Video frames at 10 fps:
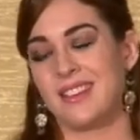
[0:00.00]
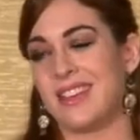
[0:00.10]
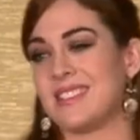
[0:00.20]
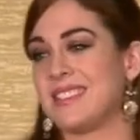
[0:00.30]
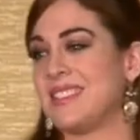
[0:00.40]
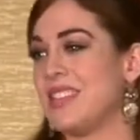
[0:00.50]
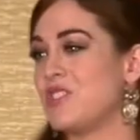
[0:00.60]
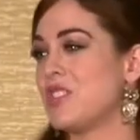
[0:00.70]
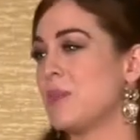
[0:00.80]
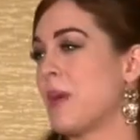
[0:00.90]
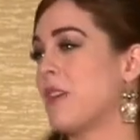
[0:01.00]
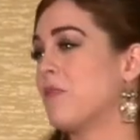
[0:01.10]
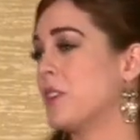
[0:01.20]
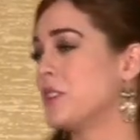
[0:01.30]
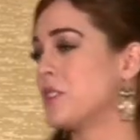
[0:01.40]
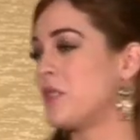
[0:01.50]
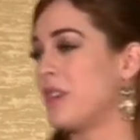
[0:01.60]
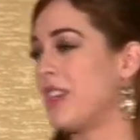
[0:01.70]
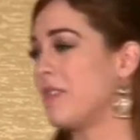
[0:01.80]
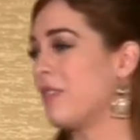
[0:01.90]
It's teaching my first
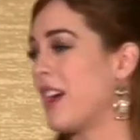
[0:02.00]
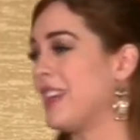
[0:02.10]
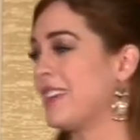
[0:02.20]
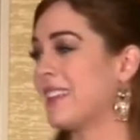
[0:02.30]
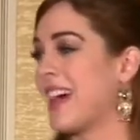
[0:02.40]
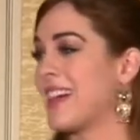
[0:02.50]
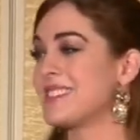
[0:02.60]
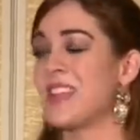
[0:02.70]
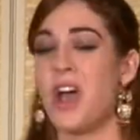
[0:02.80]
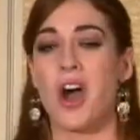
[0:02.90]
creative writing class,